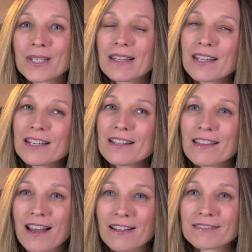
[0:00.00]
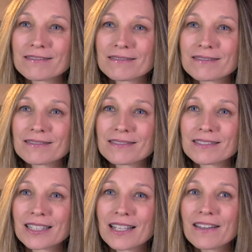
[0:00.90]
And we need that.
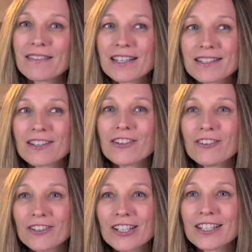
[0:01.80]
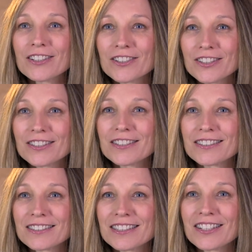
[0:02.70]
And then they say, oh, okay, good.
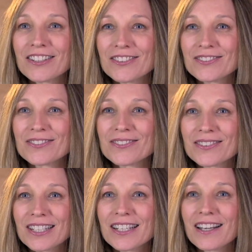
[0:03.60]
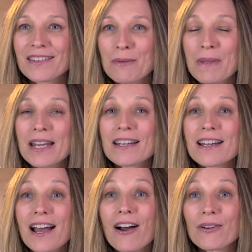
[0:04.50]
Yeah. they, got, they made
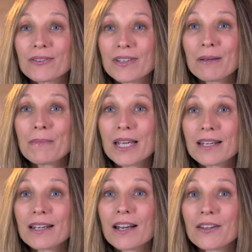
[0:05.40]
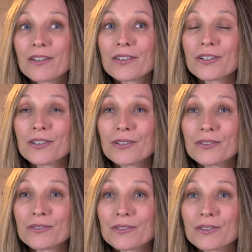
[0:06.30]
it out. They made it out of the
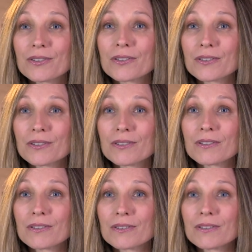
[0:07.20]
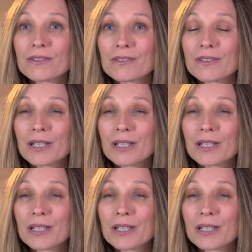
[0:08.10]
cocoon.